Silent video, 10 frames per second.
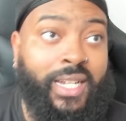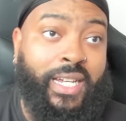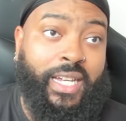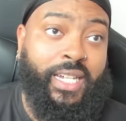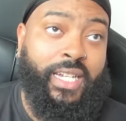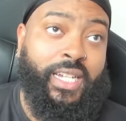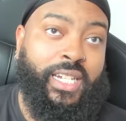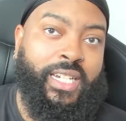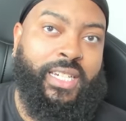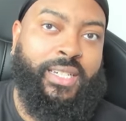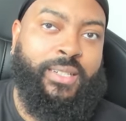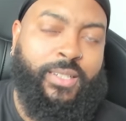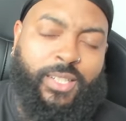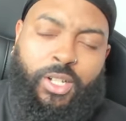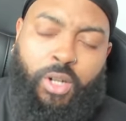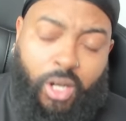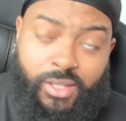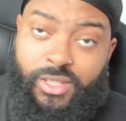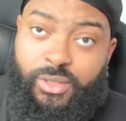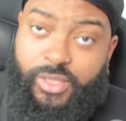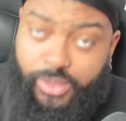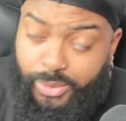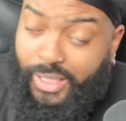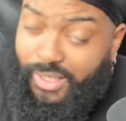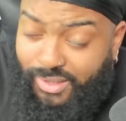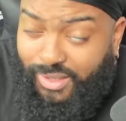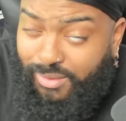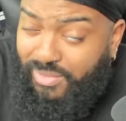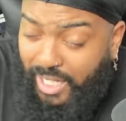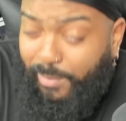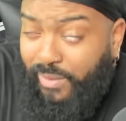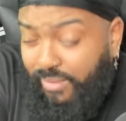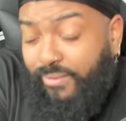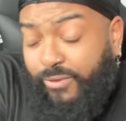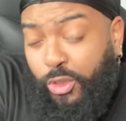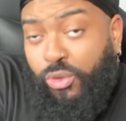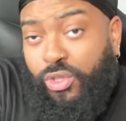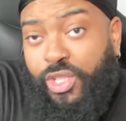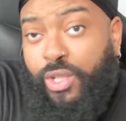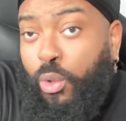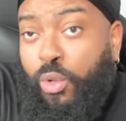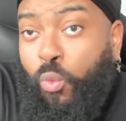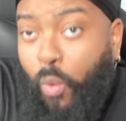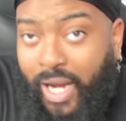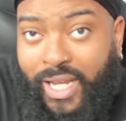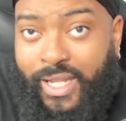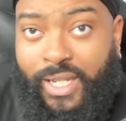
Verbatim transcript: And, you know, also it's created some type of confusion on why